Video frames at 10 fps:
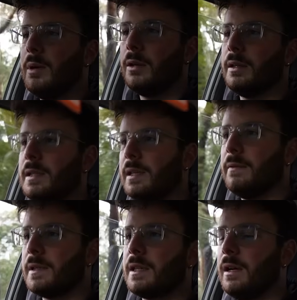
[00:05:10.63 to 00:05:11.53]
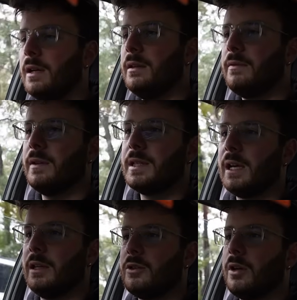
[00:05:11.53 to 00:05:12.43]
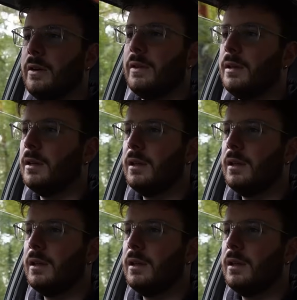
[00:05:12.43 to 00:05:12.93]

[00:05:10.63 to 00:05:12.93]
on the stiffer side for daily driving,